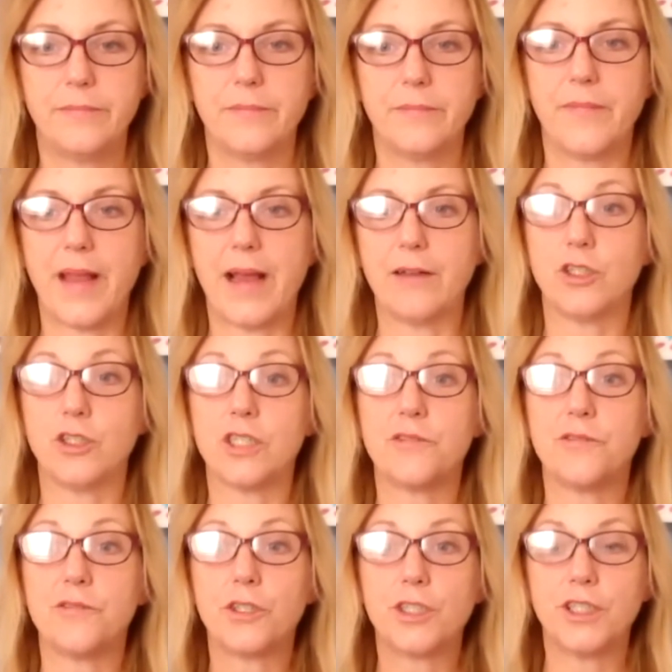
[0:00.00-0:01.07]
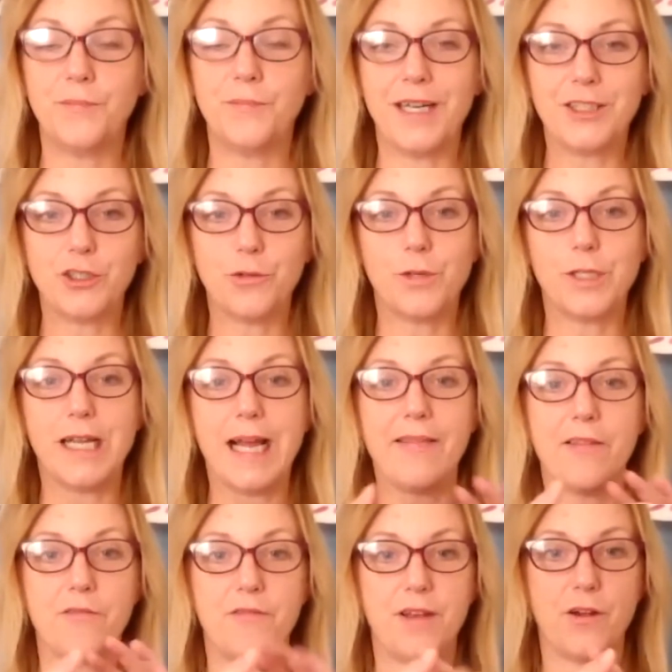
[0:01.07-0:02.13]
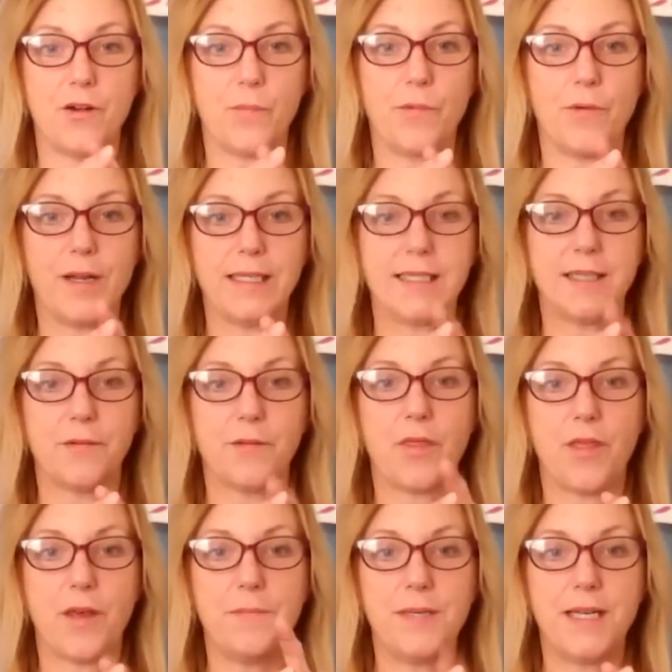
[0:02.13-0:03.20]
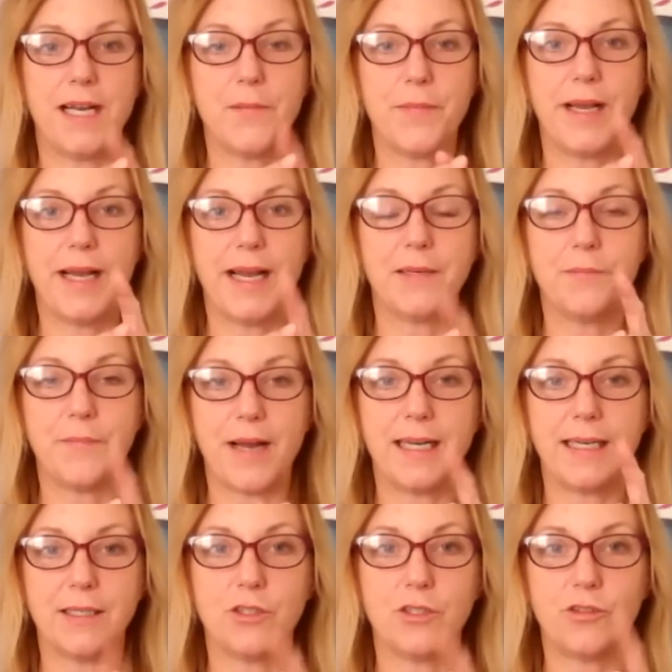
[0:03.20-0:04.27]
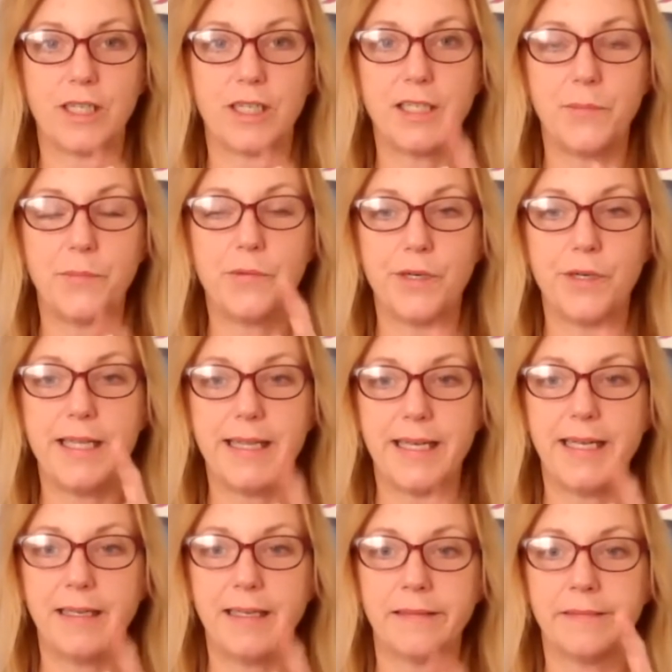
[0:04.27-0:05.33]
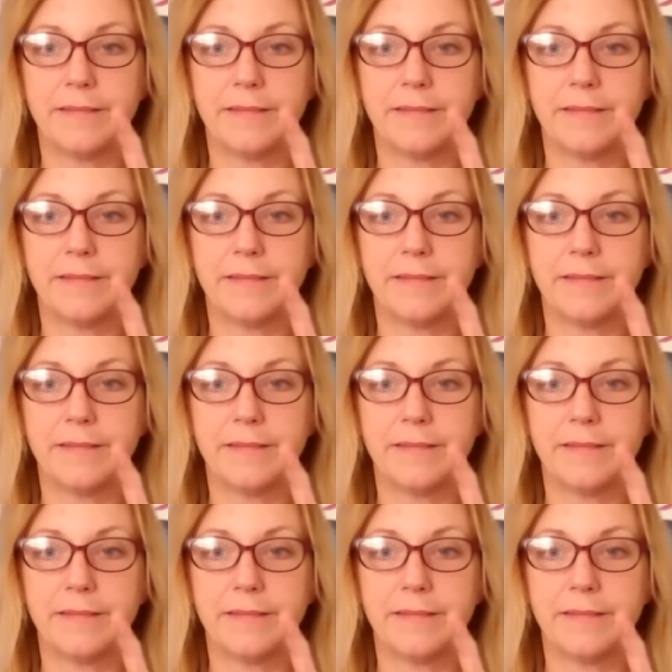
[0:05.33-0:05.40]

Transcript: Now, just for good measure, we'll add the finger points. So thumbnail bed, my constricted breathing.